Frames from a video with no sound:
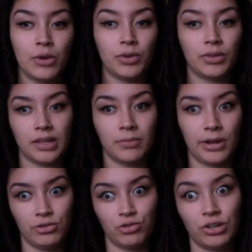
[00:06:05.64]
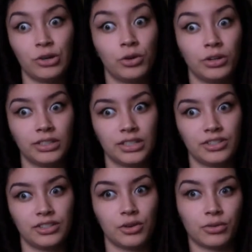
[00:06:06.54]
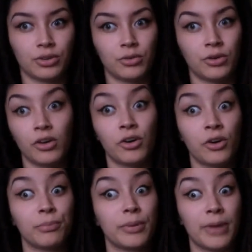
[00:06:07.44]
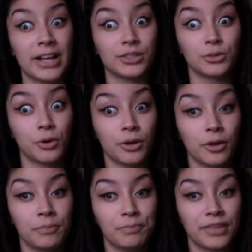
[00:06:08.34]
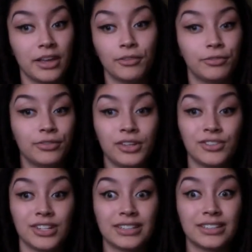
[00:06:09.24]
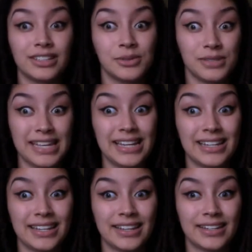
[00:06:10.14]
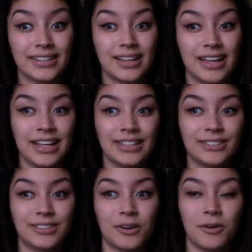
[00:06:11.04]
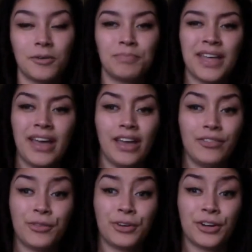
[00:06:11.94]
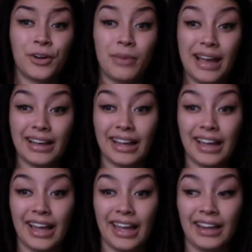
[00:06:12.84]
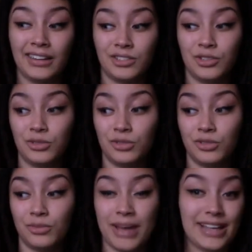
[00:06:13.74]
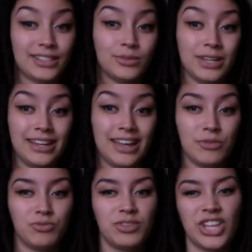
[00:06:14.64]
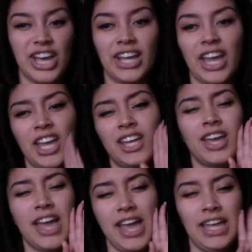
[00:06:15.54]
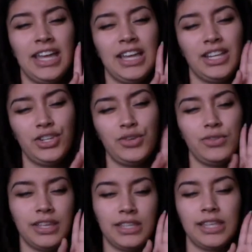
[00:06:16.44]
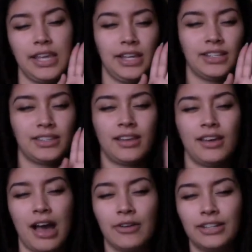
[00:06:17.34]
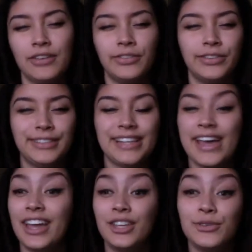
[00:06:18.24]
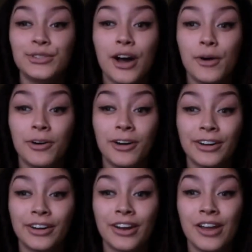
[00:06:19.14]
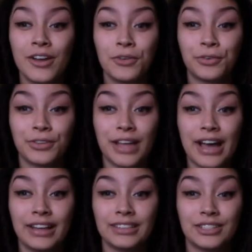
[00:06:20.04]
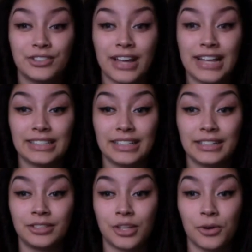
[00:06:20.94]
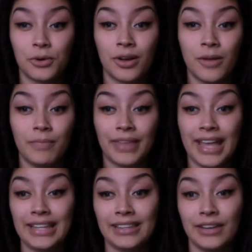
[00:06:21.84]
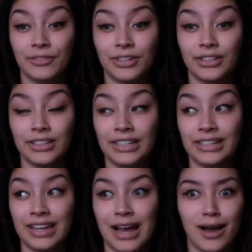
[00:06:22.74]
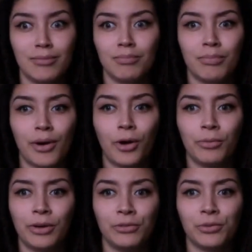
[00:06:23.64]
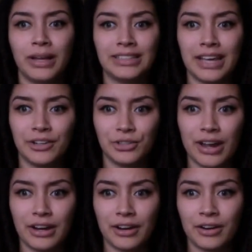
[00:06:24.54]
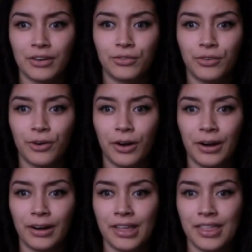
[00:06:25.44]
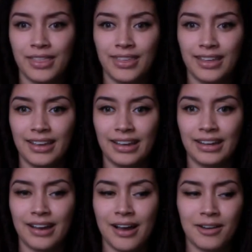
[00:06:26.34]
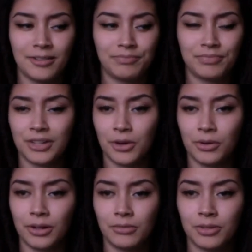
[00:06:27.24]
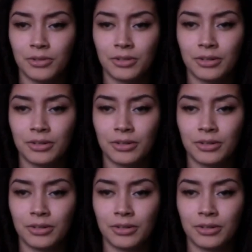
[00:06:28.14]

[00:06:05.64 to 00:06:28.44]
with a penetrating oil such as coconut oil or babasu oil if you just use heat. So if I were to go back to past me and be like, hey, do these things, I would definitely say use hot water for that citric acid soak, and definitely borrow my roommate's hairdryer for the coconut milk